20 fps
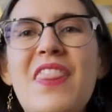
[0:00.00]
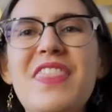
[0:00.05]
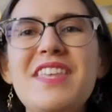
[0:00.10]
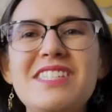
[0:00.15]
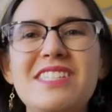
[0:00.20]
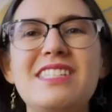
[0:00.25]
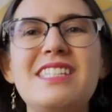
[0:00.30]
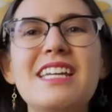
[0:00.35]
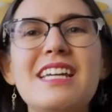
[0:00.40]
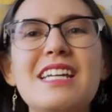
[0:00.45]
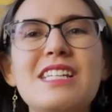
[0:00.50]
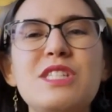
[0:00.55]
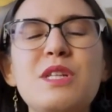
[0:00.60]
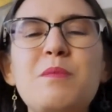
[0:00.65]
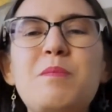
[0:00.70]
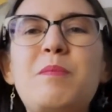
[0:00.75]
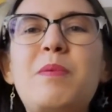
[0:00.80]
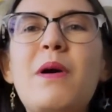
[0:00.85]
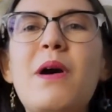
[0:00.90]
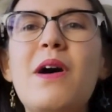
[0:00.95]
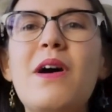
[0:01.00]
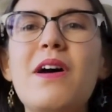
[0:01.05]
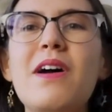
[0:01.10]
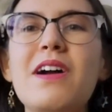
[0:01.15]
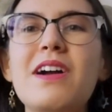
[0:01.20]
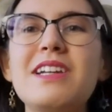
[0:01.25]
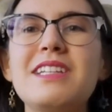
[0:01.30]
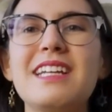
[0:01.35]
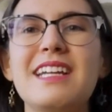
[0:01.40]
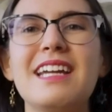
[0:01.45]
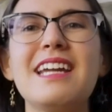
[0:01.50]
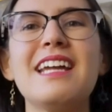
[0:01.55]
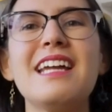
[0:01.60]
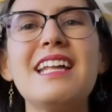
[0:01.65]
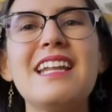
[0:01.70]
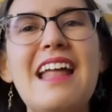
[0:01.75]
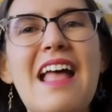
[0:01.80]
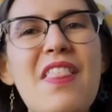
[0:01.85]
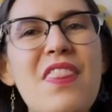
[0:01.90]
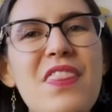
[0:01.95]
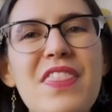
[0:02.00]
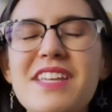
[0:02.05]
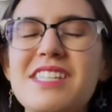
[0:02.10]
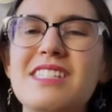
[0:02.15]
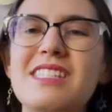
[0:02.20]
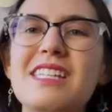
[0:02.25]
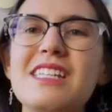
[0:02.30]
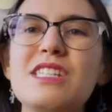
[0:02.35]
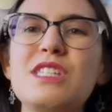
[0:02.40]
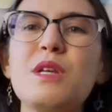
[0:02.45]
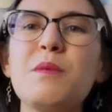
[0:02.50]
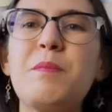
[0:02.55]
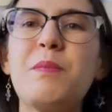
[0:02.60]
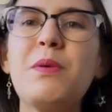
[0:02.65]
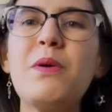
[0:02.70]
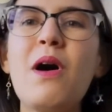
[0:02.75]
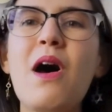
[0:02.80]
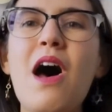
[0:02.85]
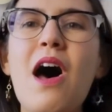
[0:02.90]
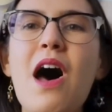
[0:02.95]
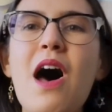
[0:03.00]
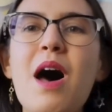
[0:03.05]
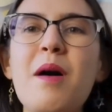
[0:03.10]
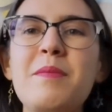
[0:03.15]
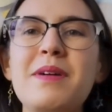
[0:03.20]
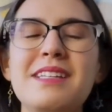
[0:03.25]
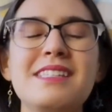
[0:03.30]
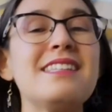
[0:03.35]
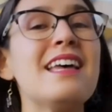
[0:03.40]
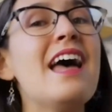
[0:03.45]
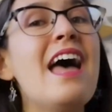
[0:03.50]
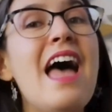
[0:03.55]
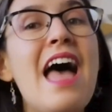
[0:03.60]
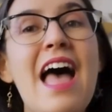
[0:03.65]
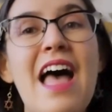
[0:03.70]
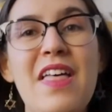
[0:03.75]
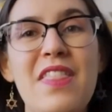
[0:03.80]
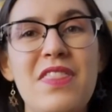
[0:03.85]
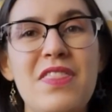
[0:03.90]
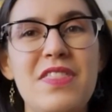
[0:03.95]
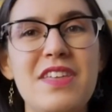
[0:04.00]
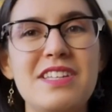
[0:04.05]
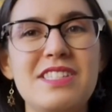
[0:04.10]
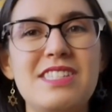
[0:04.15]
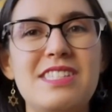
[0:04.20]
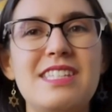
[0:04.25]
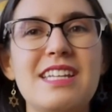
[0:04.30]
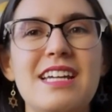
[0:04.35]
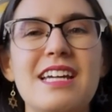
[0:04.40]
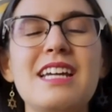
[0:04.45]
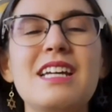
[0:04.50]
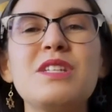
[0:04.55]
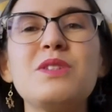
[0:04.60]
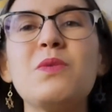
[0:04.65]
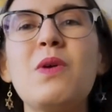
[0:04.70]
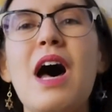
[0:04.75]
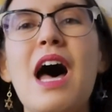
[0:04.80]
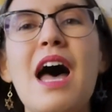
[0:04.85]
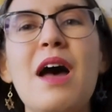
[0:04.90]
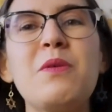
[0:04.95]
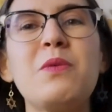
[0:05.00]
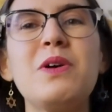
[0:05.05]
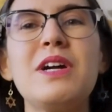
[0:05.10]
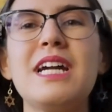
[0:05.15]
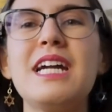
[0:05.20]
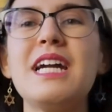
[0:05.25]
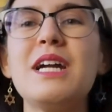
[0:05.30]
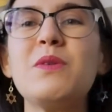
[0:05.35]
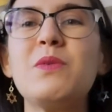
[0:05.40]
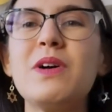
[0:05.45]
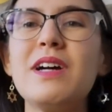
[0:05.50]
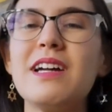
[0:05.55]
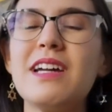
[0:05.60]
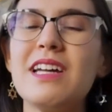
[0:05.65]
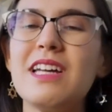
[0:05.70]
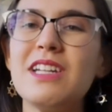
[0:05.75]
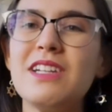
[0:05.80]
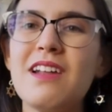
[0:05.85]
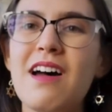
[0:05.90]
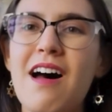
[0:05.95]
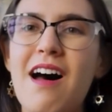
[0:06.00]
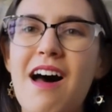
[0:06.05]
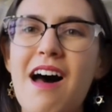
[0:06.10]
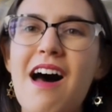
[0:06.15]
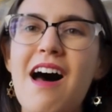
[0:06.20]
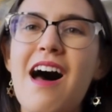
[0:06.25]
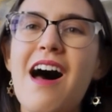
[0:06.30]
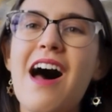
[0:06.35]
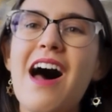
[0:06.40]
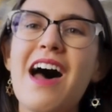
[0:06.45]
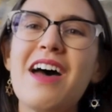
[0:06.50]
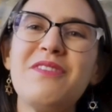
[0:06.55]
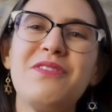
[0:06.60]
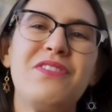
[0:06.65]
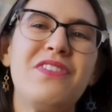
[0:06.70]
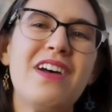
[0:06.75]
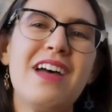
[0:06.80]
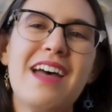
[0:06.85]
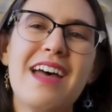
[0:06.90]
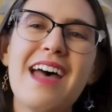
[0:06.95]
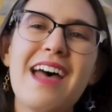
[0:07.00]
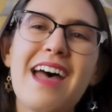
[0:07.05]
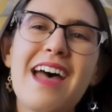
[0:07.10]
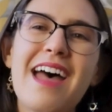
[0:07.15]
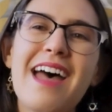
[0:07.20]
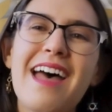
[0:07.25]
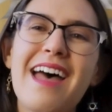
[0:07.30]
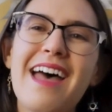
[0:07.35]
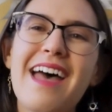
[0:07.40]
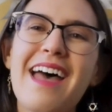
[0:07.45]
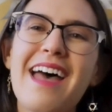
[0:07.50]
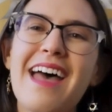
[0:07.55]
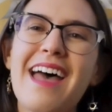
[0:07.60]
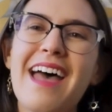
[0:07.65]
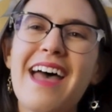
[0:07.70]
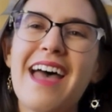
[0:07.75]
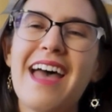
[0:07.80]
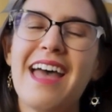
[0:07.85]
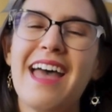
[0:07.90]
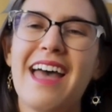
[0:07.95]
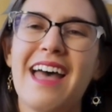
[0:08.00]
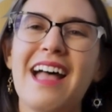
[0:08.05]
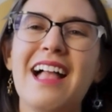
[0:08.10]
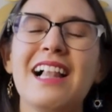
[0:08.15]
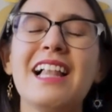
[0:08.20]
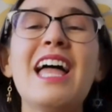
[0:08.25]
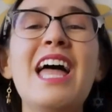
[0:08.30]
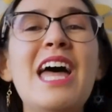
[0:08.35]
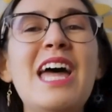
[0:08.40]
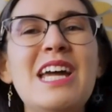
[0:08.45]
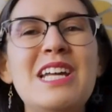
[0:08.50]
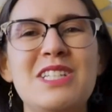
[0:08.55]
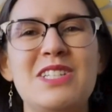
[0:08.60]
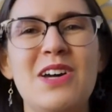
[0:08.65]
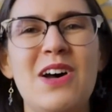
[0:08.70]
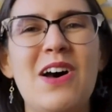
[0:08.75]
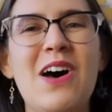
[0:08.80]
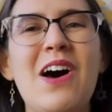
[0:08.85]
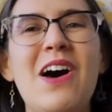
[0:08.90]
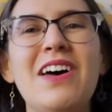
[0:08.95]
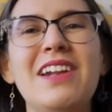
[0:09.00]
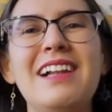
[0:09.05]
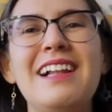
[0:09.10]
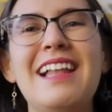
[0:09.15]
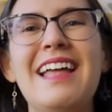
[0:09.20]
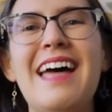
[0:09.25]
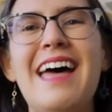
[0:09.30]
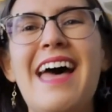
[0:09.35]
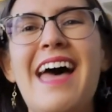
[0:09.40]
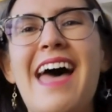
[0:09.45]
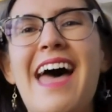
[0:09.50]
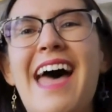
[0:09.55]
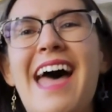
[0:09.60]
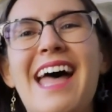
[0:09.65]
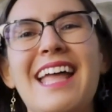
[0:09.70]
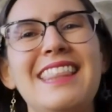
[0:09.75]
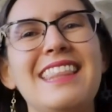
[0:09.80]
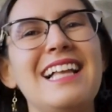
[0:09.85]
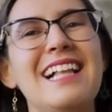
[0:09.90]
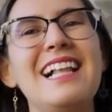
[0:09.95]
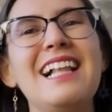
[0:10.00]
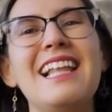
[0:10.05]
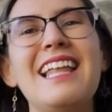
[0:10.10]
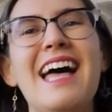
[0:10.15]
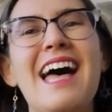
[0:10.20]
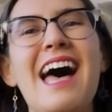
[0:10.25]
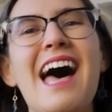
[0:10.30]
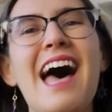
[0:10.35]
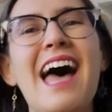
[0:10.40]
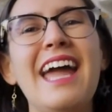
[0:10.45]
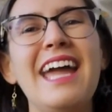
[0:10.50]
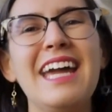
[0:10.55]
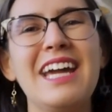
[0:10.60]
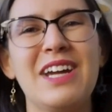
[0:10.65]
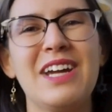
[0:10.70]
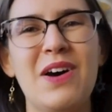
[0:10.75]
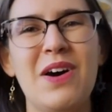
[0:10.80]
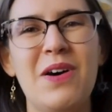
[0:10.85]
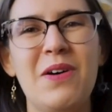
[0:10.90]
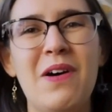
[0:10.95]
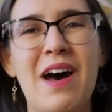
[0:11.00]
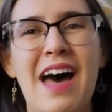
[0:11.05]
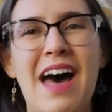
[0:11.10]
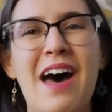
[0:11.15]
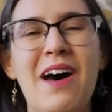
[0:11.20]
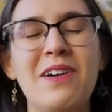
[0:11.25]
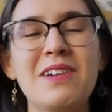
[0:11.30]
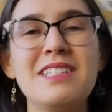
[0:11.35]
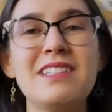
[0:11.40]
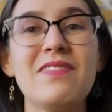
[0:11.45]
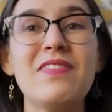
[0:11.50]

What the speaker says: This is a burden, and this is a promise, and this is why we will not fail. Don't let the light go out.